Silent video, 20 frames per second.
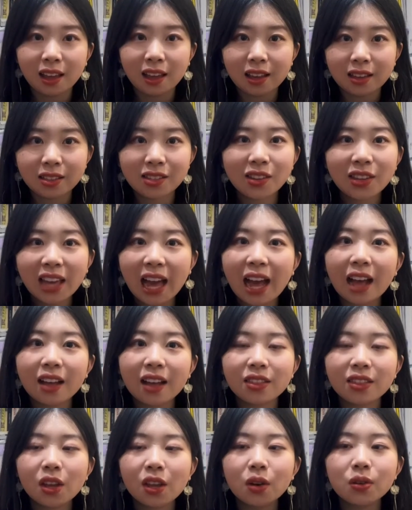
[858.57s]
So yeah,
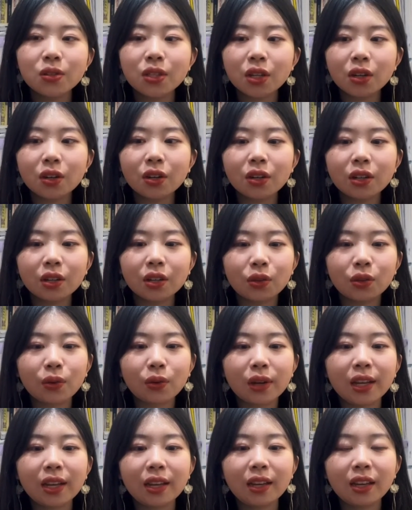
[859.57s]
those are the
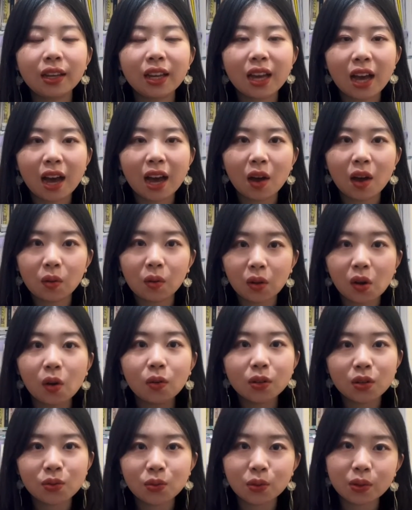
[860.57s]
3
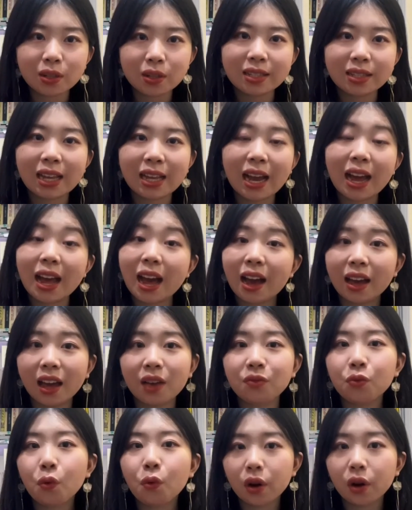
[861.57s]
golden rules that I
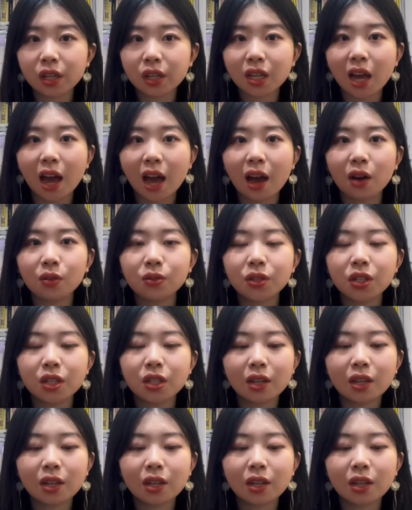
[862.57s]
have worked out